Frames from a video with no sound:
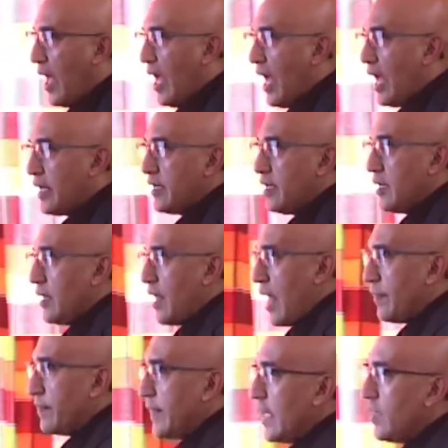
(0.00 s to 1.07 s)

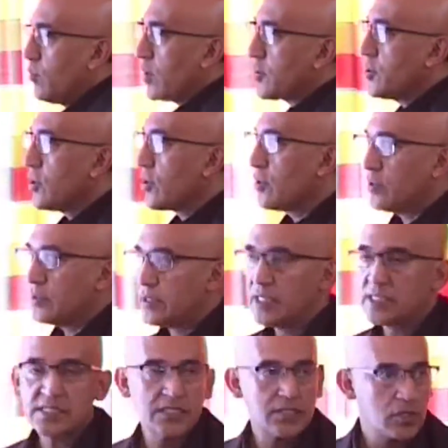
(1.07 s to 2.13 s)
And then
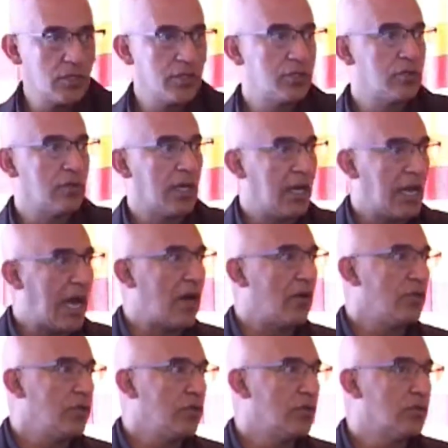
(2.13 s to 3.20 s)
this is going to
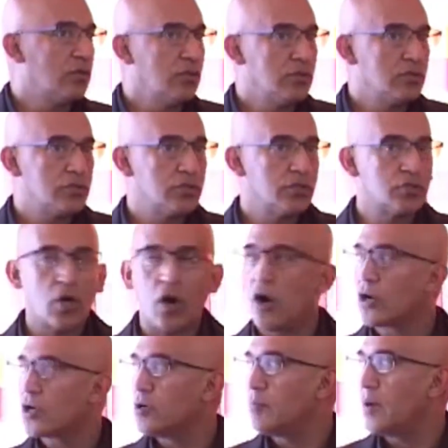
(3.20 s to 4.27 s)
allow you to
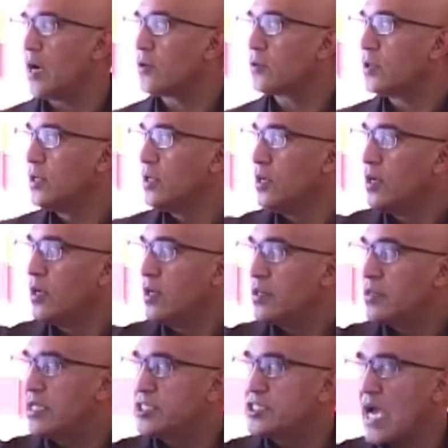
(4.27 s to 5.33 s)
talk about
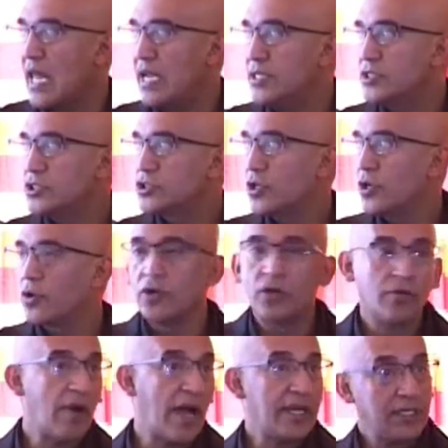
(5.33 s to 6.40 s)
the challenge. So you're going
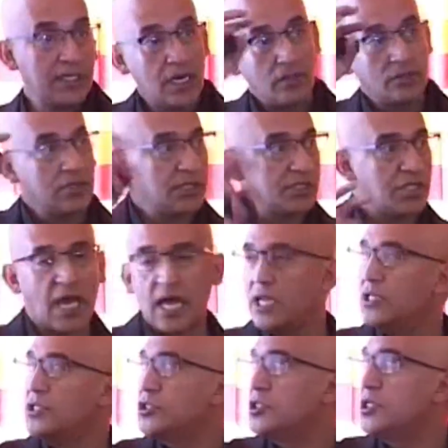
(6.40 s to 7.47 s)
to write down the
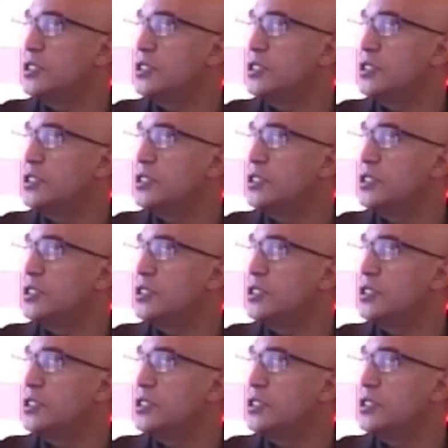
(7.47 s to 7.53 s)
challenge